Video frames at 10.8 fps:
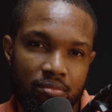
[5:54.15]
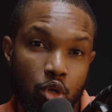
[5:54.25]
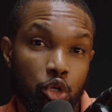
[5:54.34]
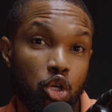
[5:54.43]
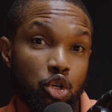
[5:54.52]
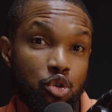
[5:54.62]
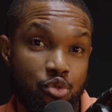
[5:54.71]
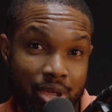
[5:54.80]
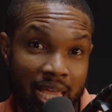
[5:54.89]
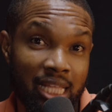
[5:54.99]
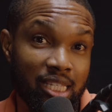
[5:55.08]
or your
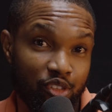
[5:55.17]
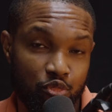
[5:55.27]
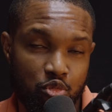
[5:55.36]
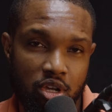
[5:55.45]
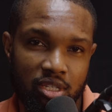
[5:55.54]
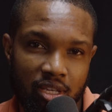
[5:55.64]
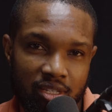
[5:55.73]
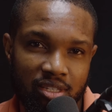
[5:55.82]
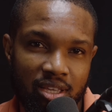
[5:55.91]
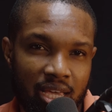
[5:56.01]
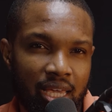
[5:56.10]
creative
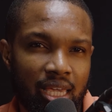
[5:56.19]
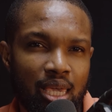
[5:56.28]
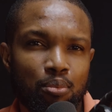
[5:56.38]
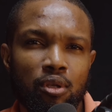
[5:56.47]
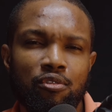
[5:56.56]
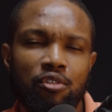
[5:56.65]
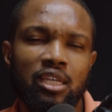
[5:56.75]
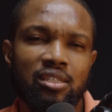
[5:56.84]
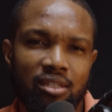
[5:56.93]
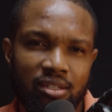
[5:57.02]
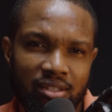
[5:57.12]
process. Keep
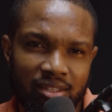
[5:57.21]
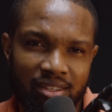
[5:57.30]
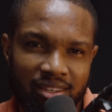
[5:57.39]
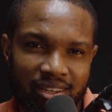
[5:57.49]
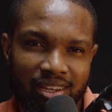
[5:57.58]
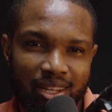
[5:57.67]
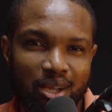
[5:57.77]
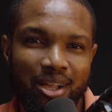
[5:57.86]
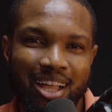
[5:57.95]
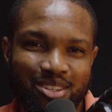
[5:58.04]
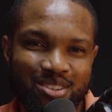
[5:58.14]
innovating, and I'll
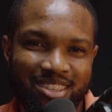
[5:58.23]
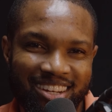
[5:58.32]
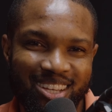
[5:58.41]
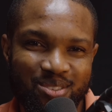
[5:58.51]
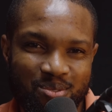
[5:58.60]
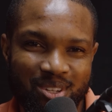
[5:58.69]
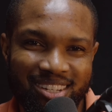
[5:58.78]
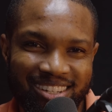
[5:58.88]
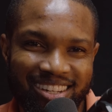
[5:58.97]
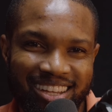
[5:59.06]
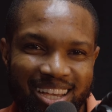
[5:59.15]
catch you in the next one.
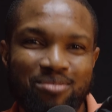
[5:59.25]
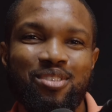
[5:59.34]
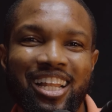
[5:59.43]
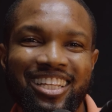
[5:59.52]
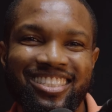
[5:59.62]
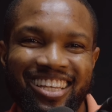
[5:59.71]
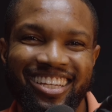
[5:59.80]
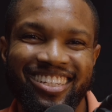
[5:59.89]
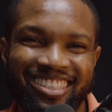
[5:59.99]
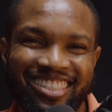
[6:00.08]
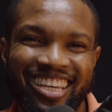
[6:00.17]
I'm
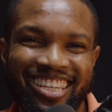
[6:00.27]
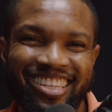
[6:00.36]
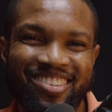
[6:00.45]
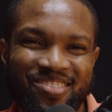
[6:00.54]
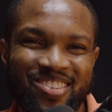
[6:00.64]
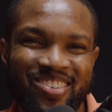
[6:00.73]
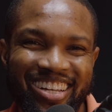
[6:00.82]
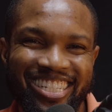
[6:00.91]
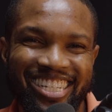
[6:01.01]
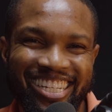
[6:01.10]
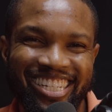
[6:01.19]
Valentine. Thank you for
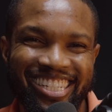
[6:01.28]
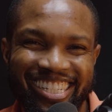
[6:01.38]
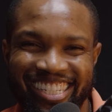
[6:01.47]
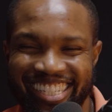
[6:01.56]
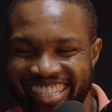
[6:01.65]
watching.